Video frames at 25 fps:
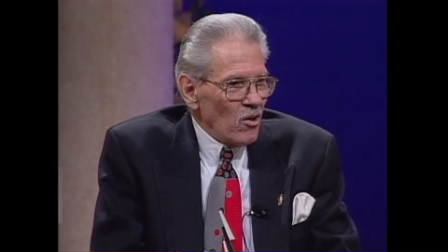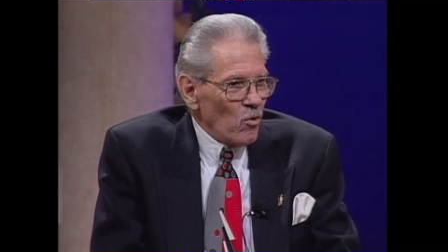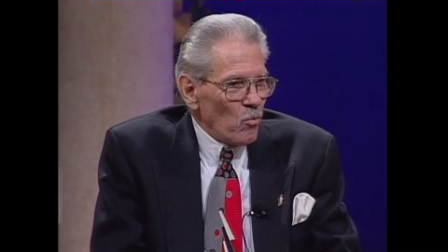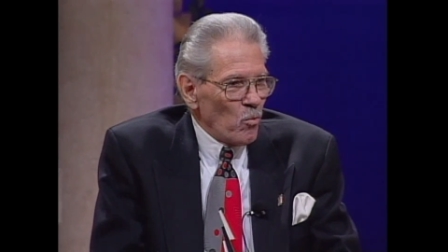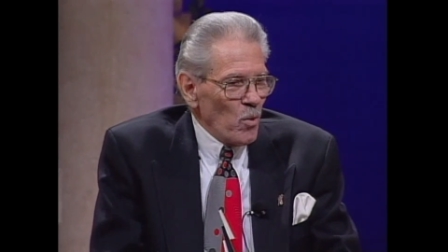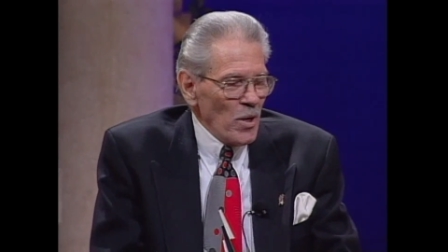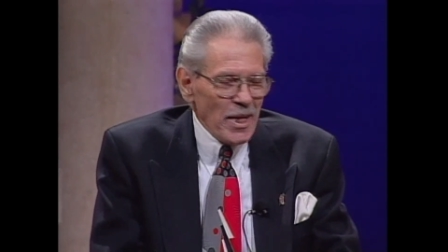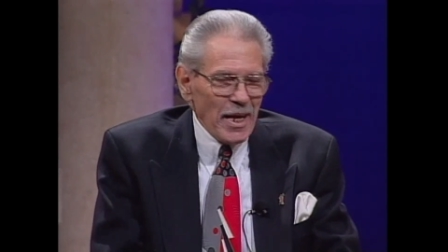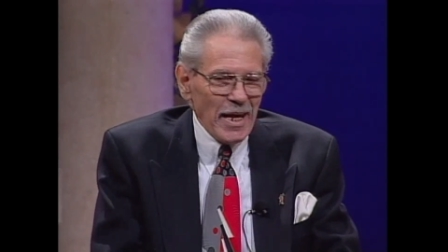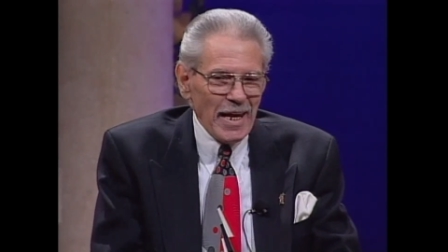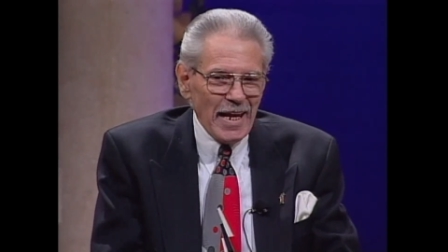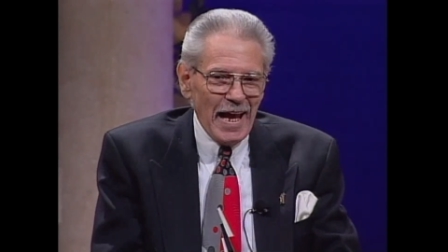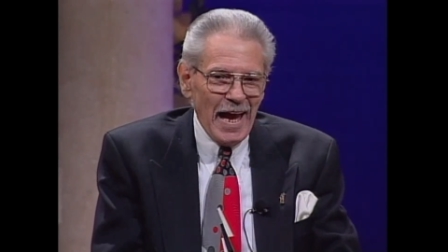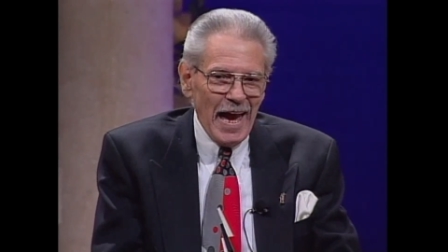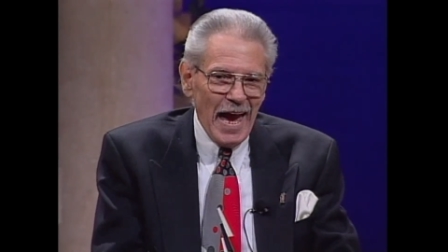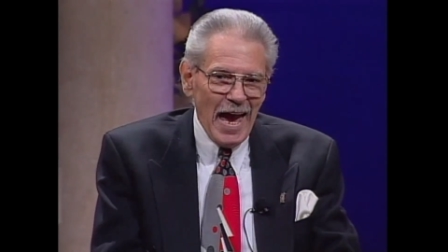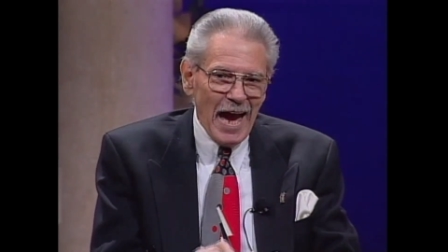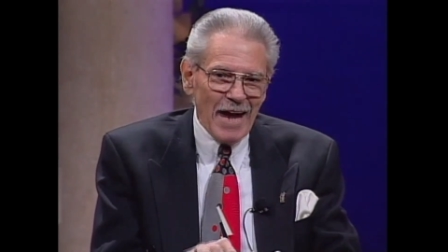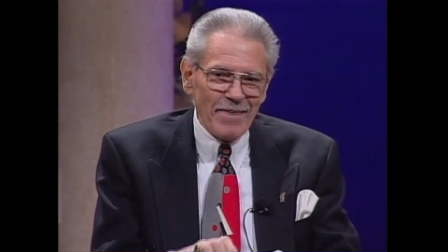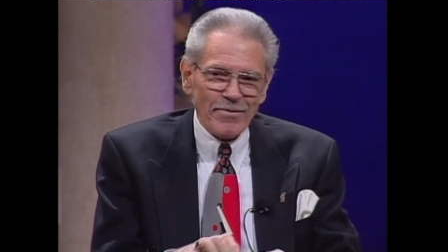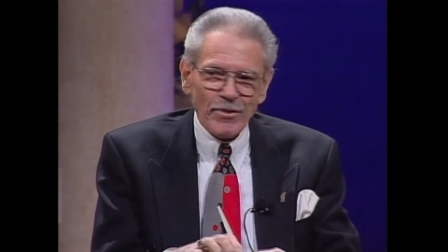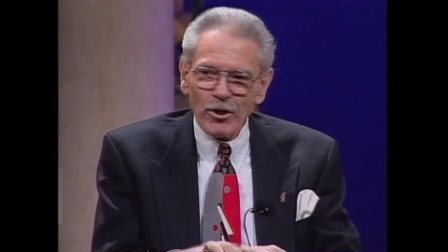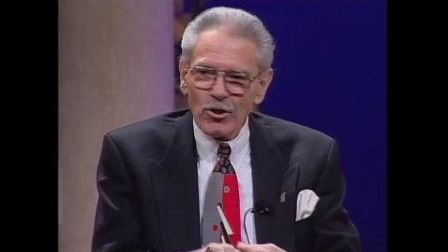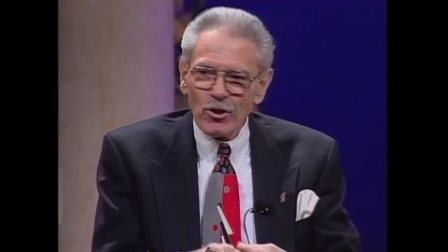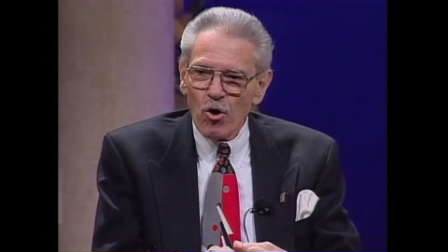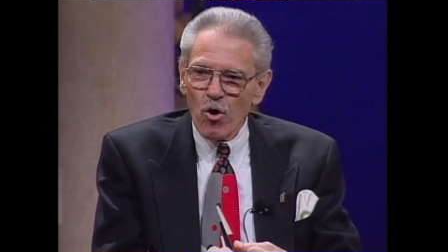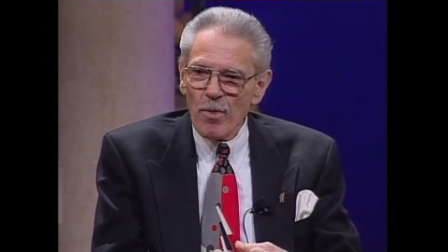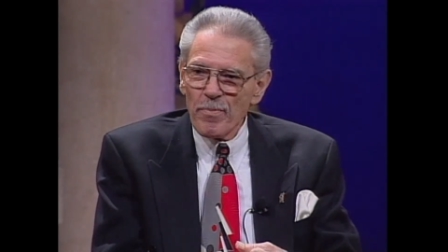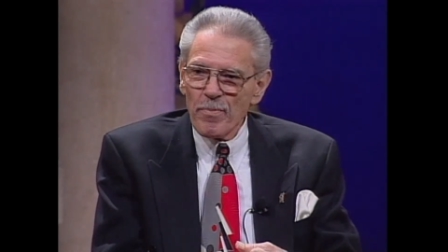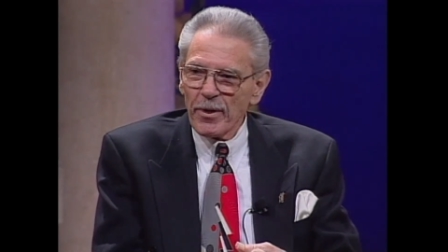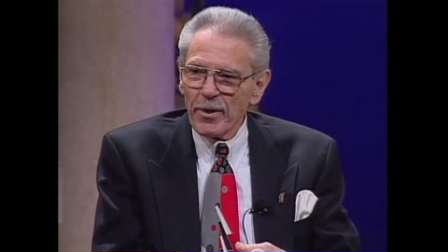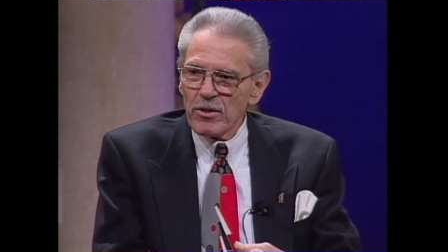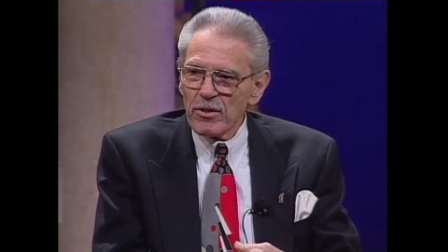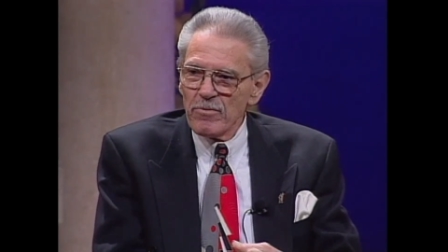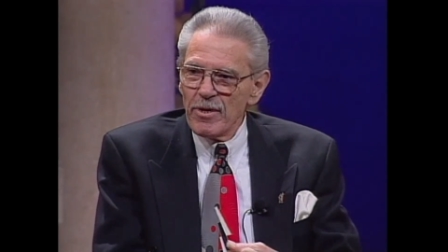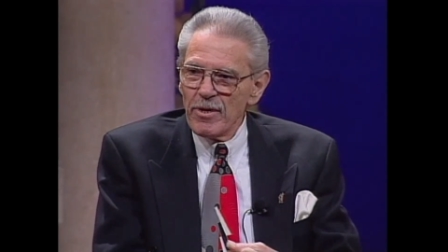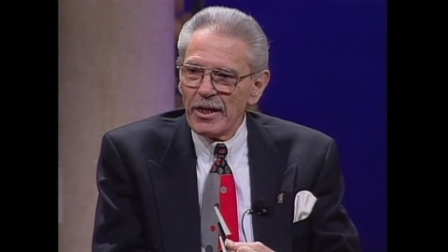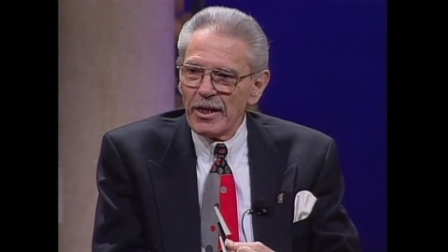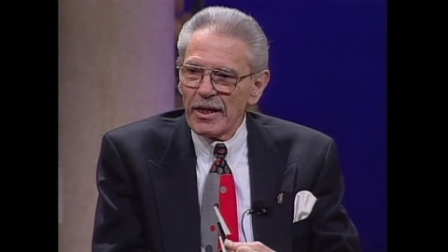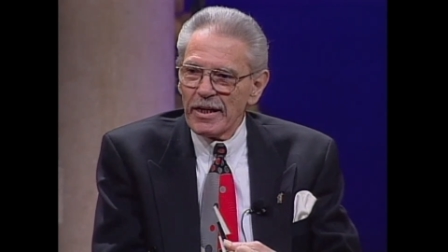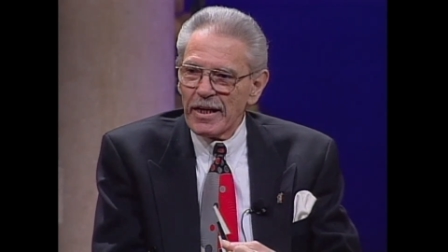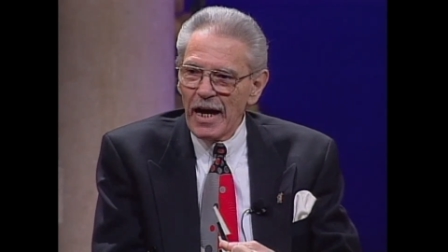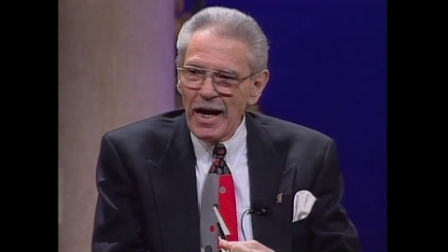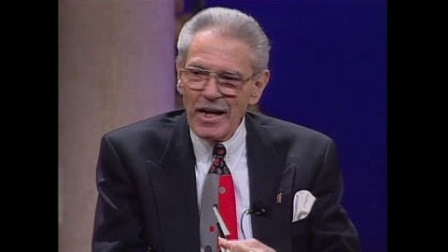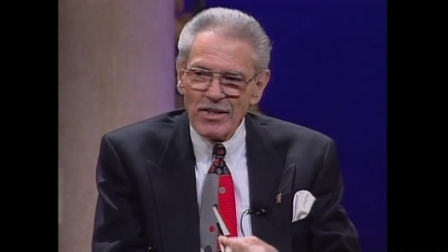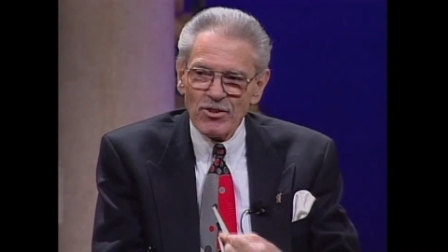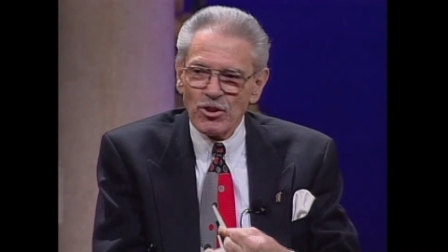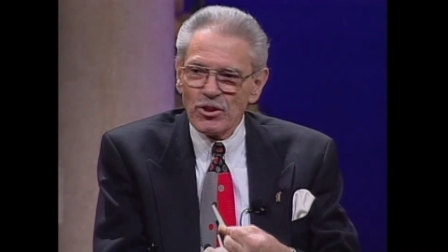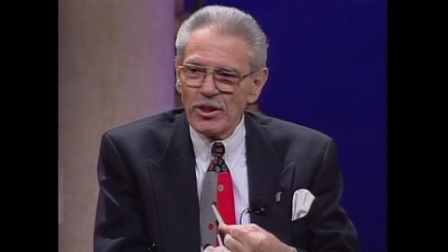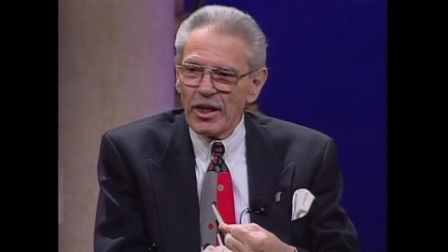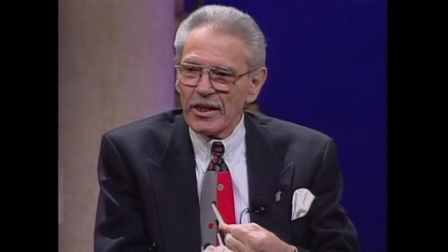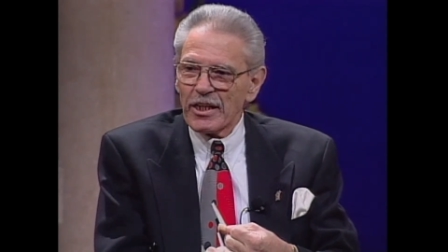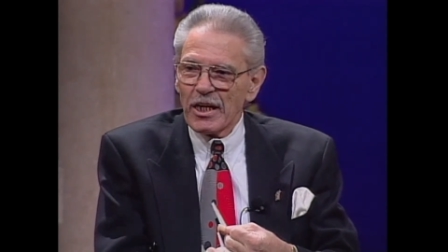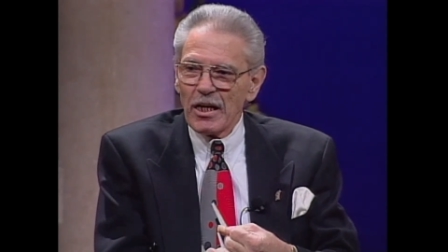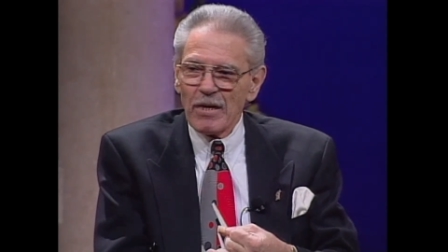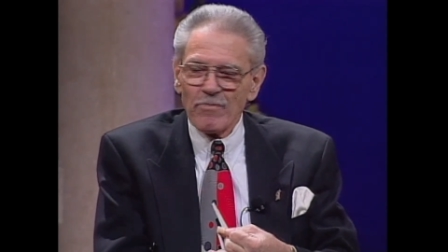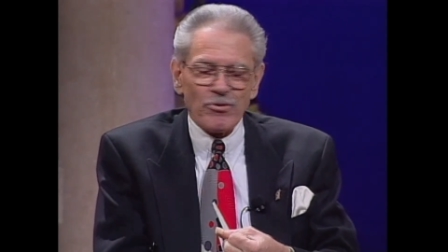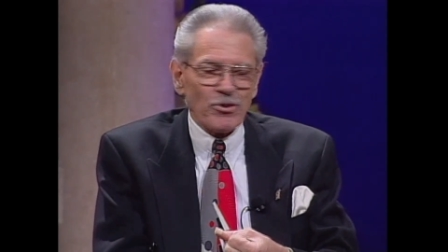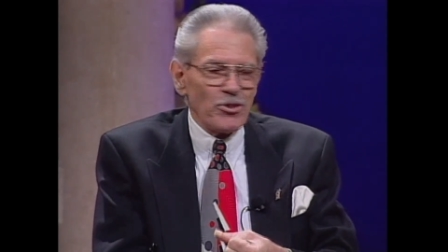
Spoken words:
We didn't have the corporate communication that comes